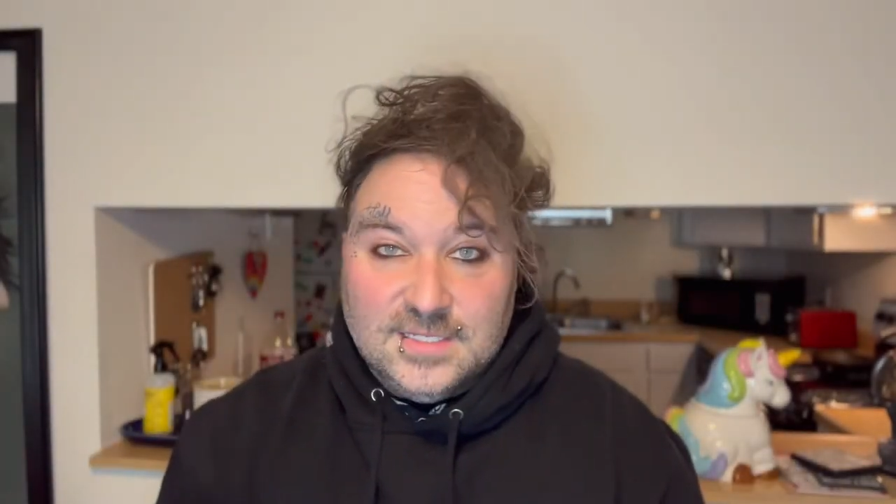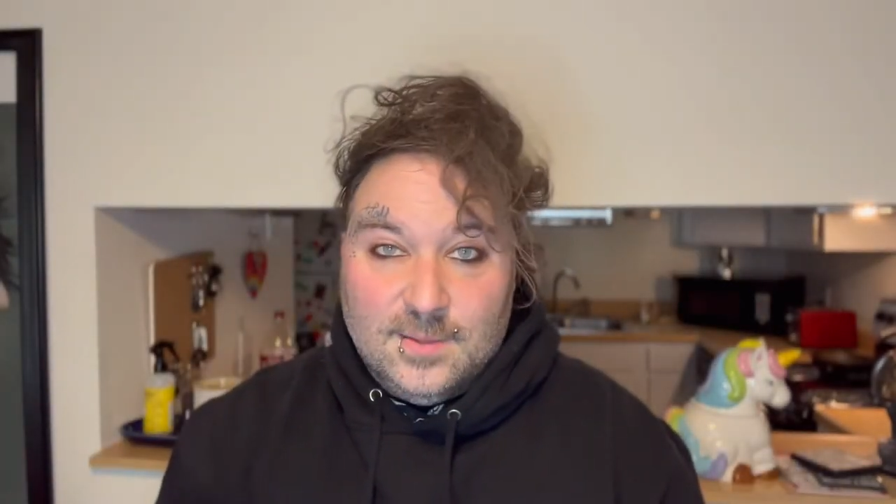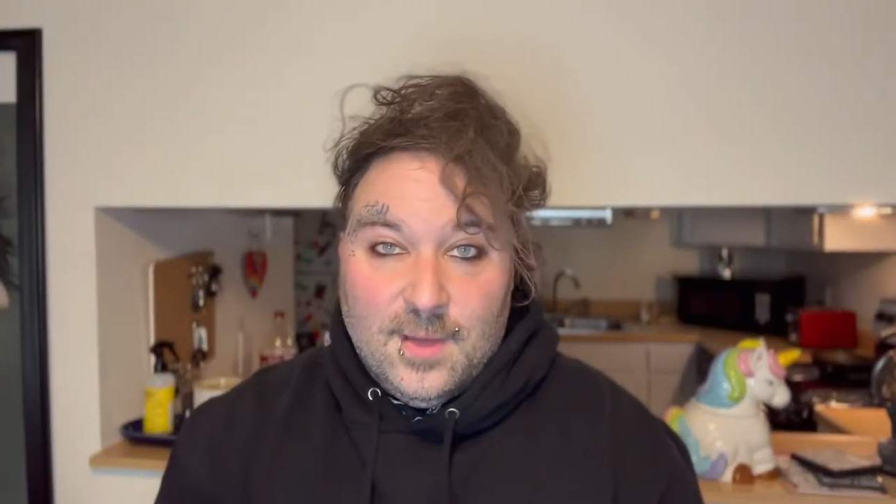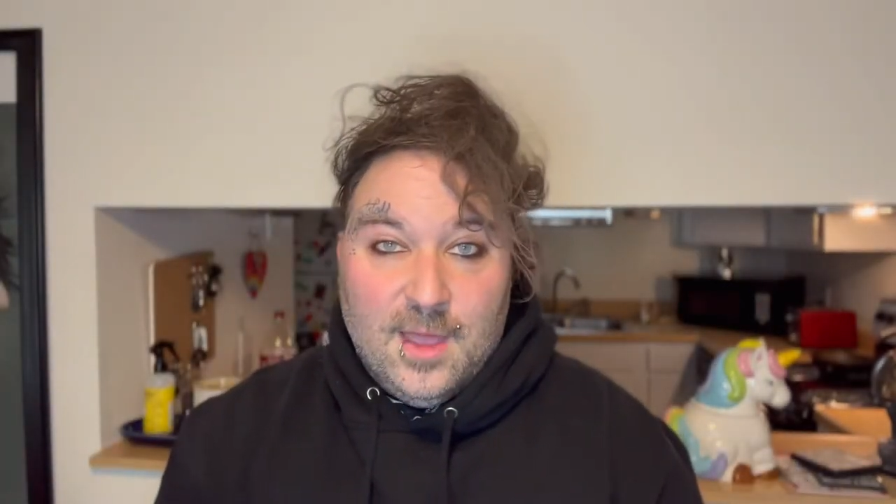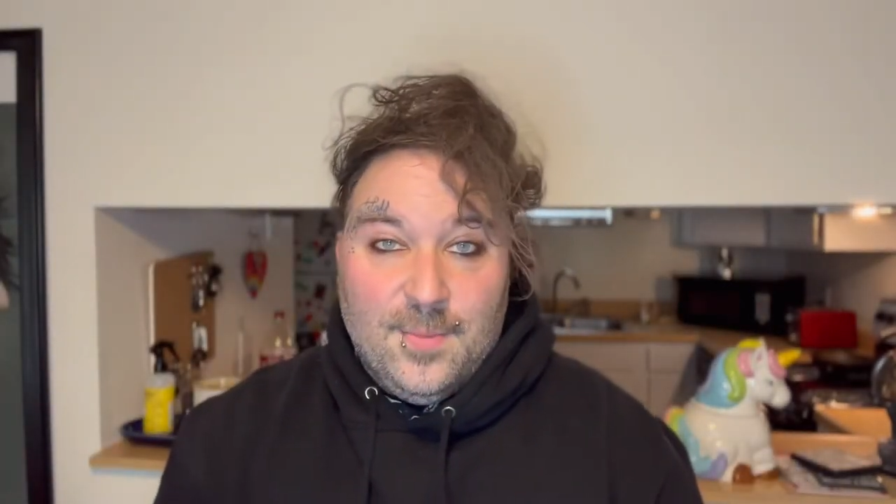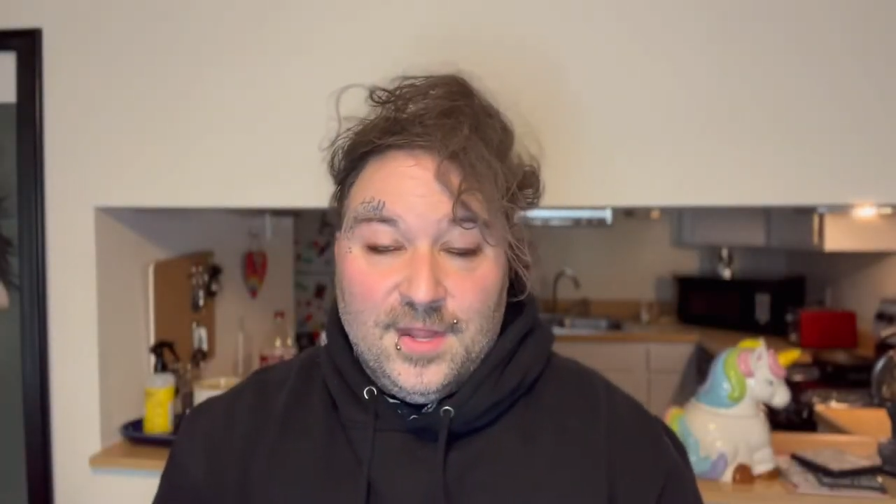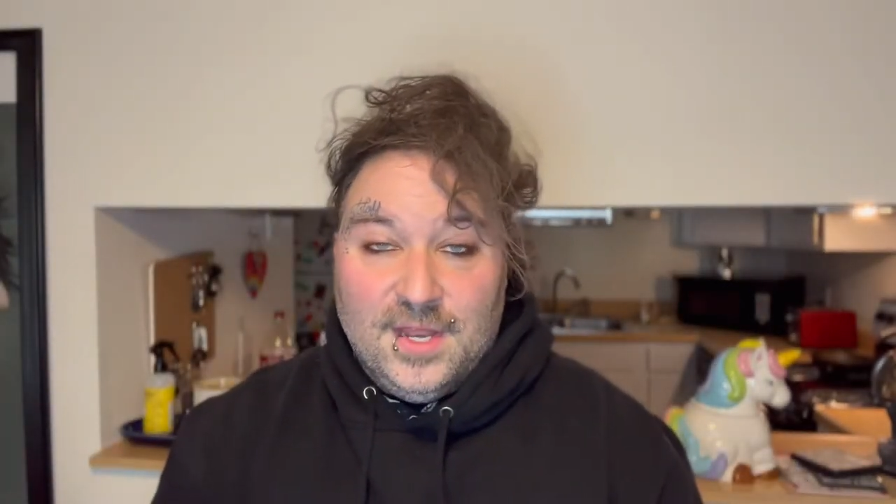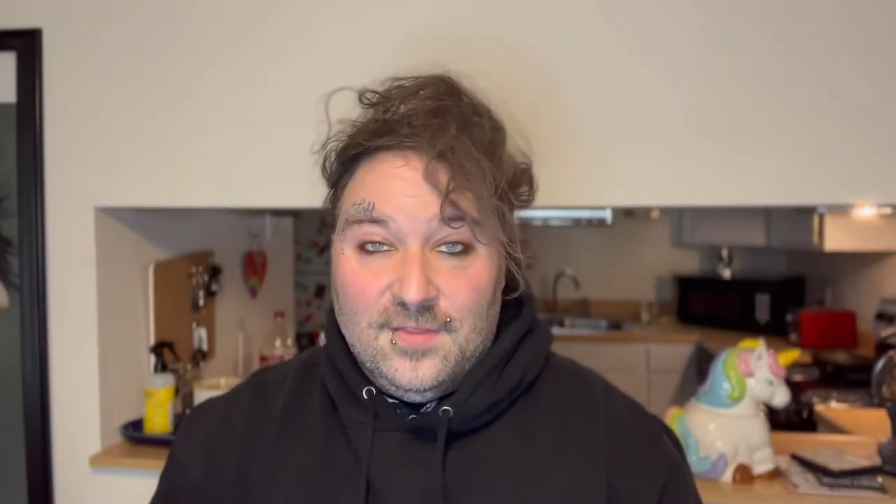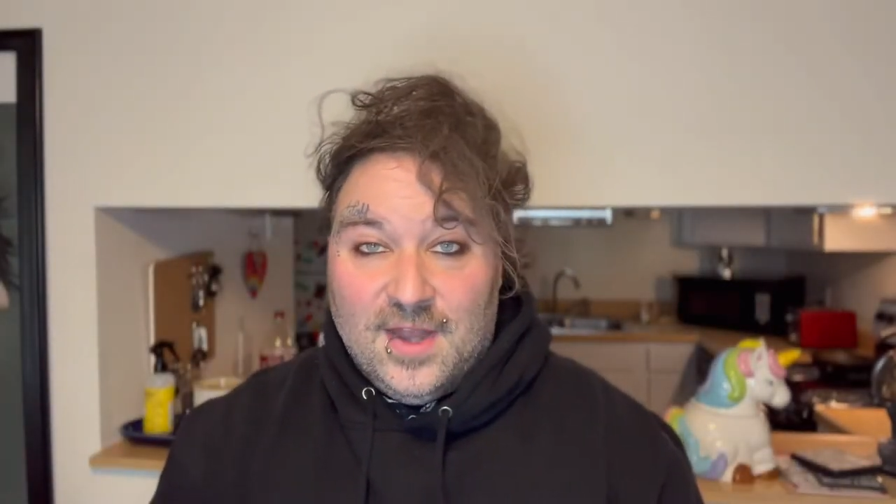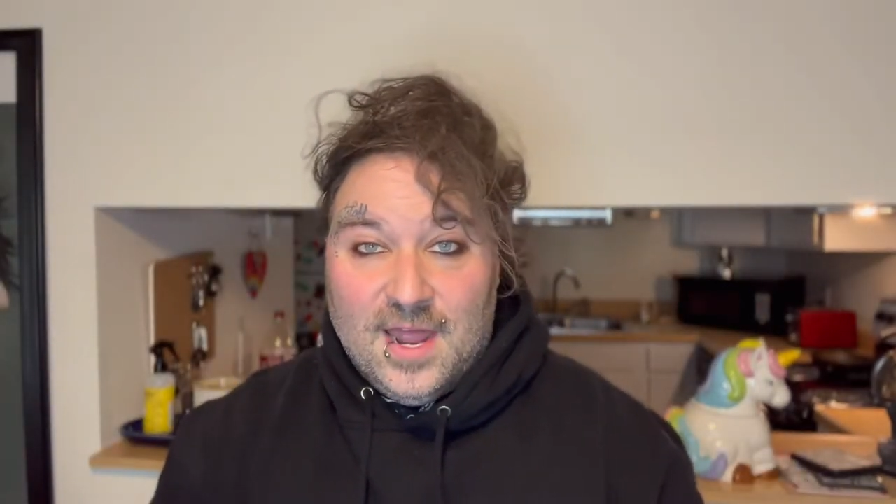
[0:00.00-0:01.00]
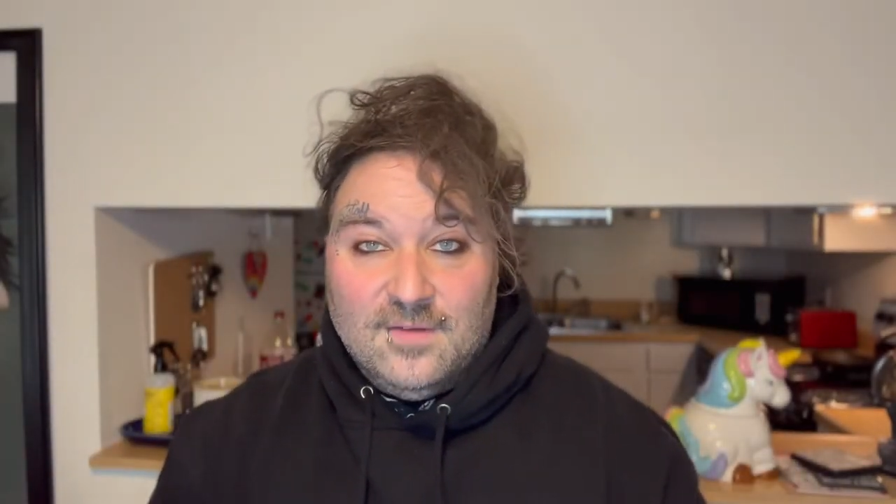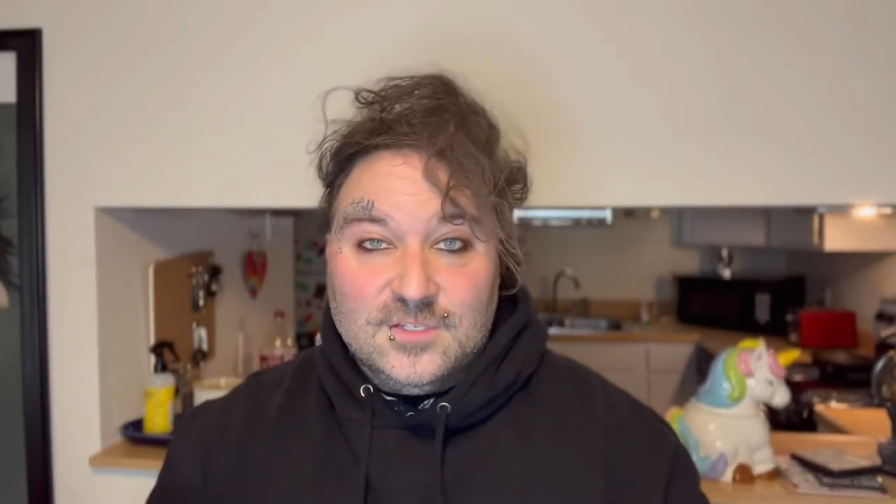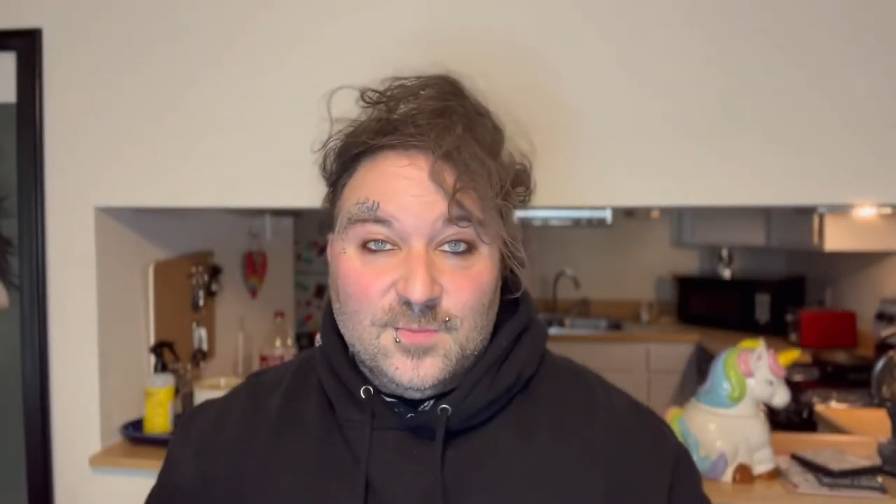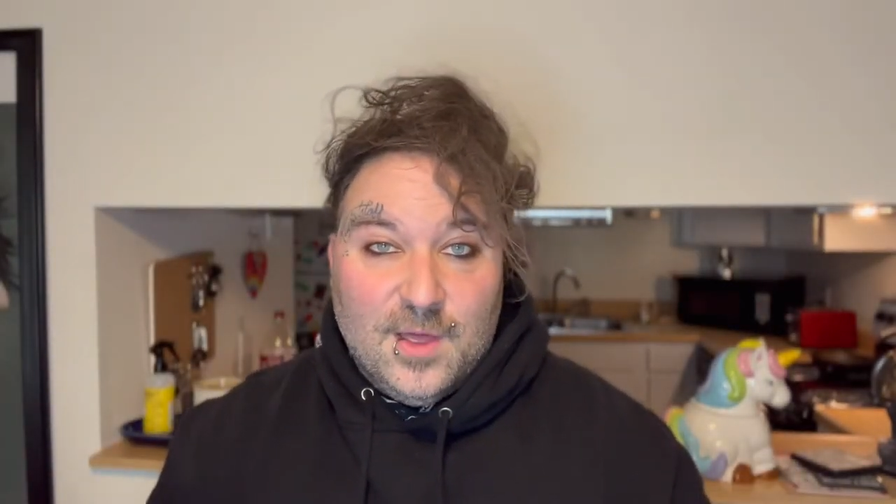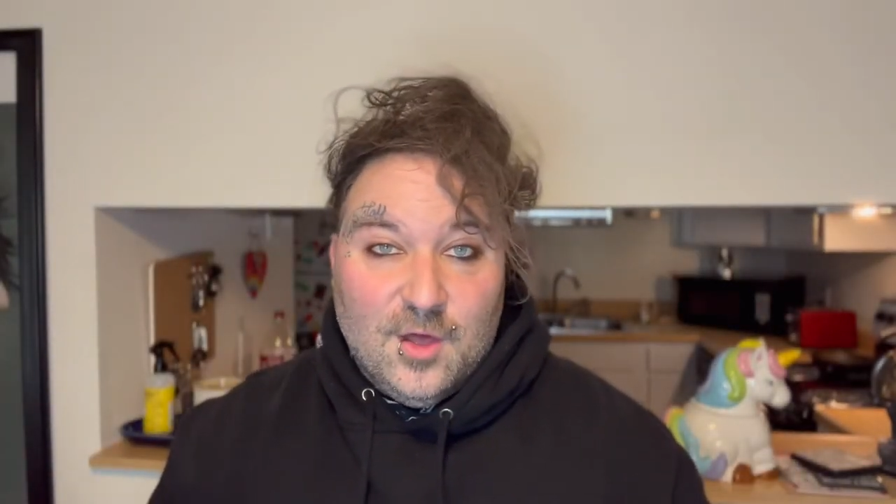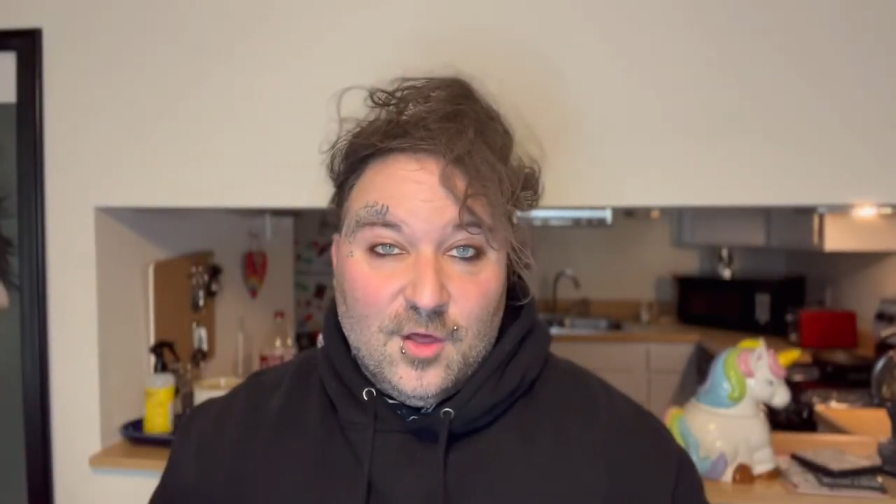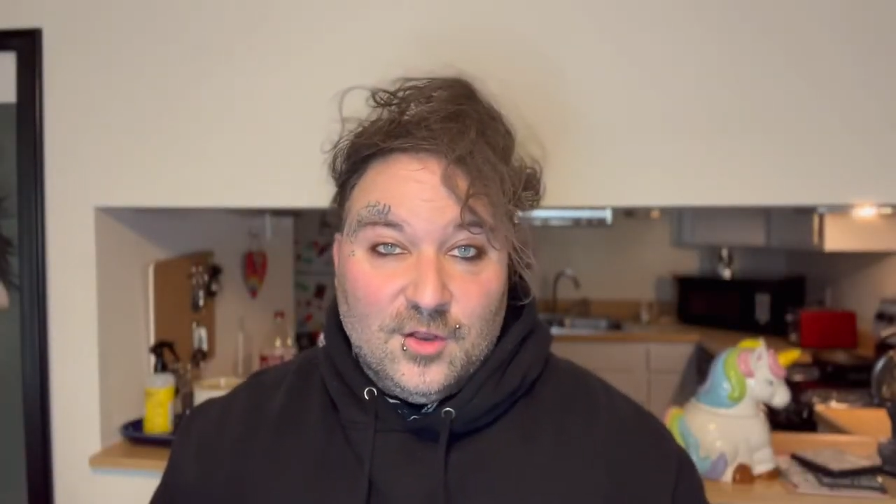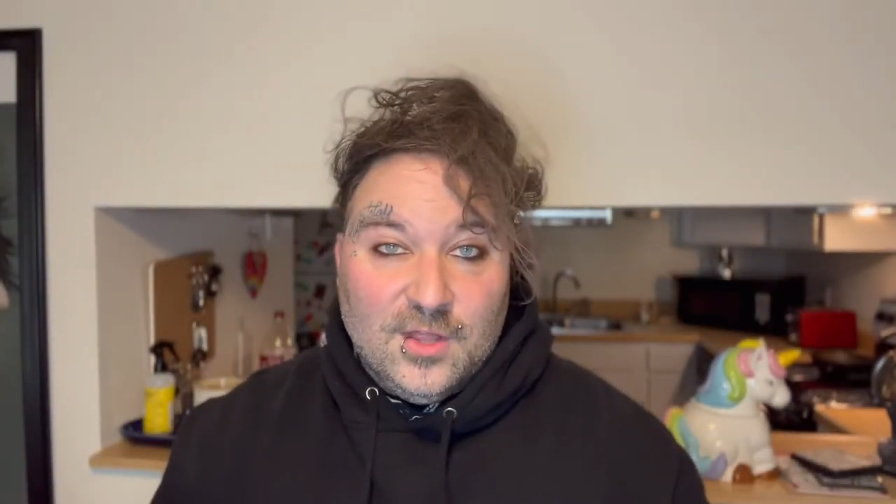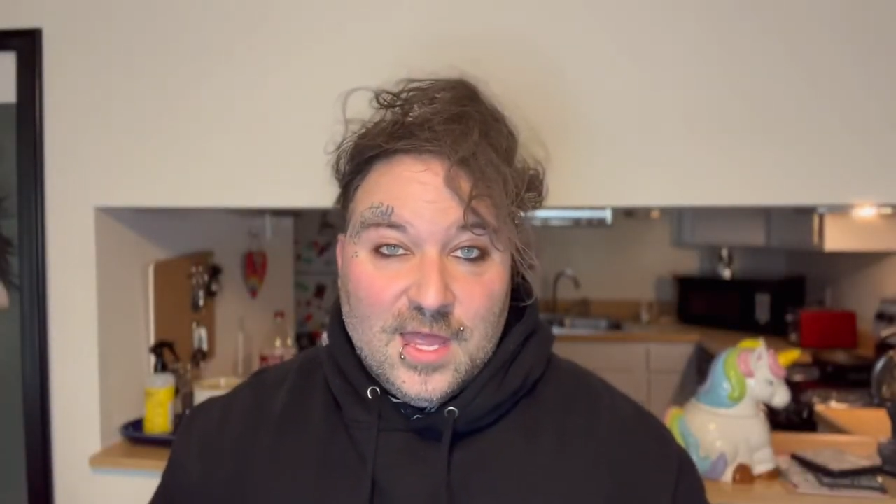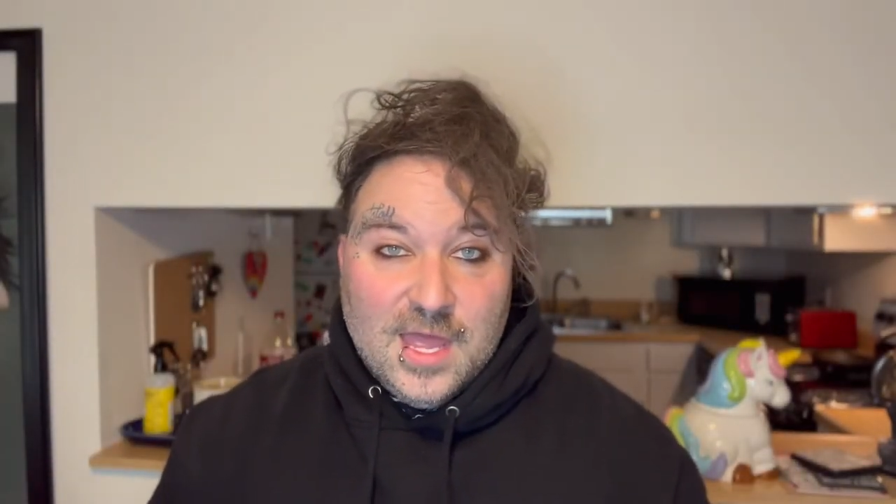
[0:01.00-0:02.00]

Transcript: in my opinion, that I have smelled.